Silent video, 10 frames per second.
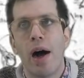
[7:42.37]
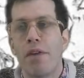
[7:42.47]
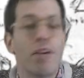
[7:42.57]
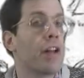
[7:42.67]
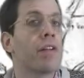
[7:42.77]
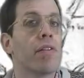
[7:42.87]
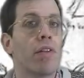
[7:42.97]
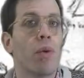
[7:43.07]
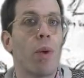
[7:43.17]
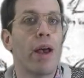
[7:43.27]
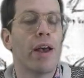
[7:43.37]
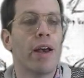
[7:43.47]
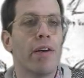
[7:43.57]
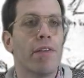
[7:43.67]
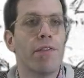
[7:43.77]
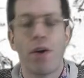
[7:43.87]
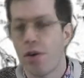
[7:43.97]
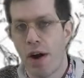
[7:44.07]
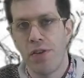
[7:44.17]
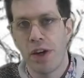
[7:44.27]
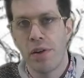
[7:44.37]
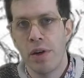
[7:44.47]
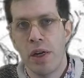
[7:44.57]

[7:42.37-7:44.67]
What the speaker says: event that we're photographing.